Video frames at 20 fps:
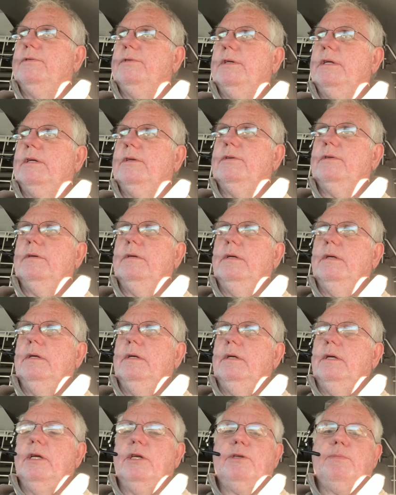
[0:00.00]
things?
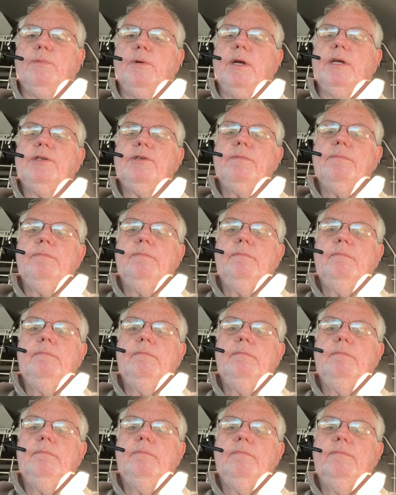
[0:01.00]
Express
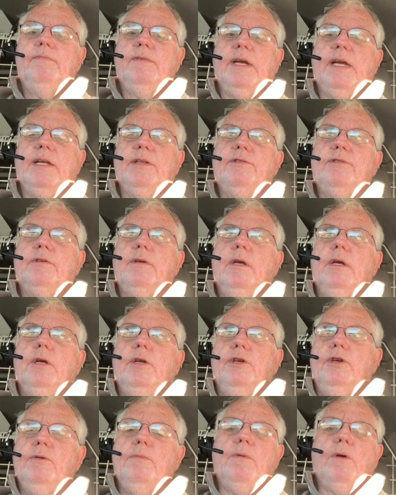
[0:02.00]
vans.
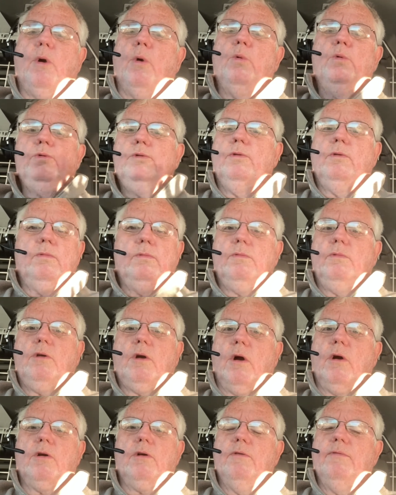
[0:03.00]
Your old
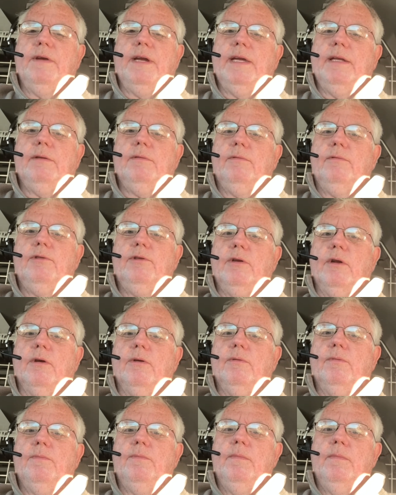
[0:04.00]
cargo vans, you
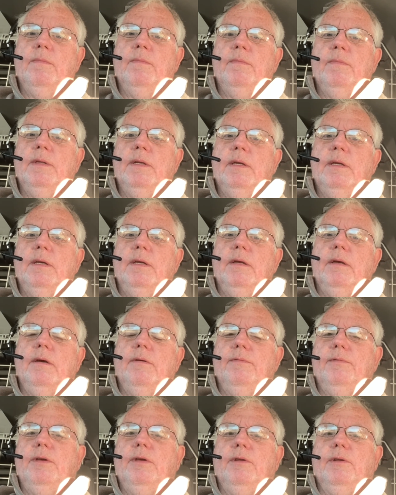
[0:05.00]
know
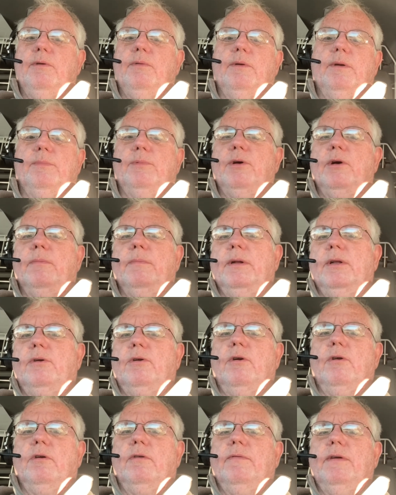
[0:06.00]
what I'm talking about, a
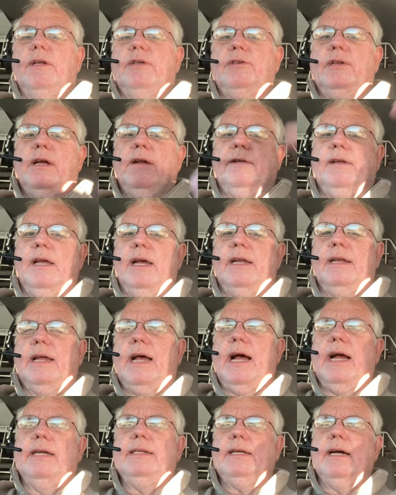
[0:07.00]
cargo van. It's not got
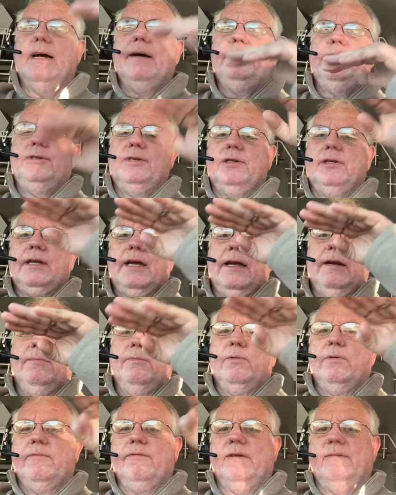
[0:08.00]
high top. It's just kind of
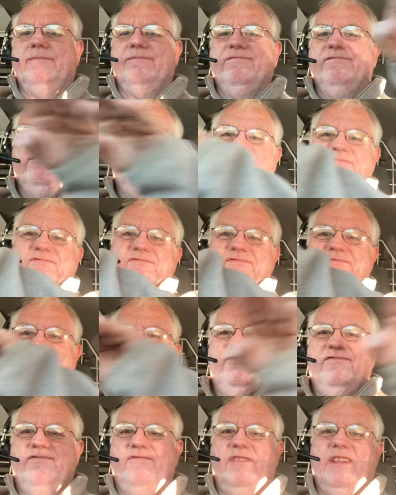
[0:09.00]
more of a
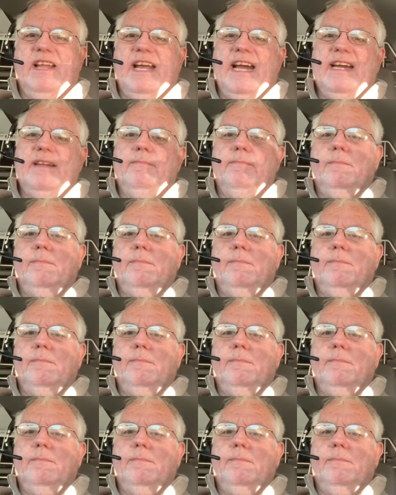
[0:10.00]
flat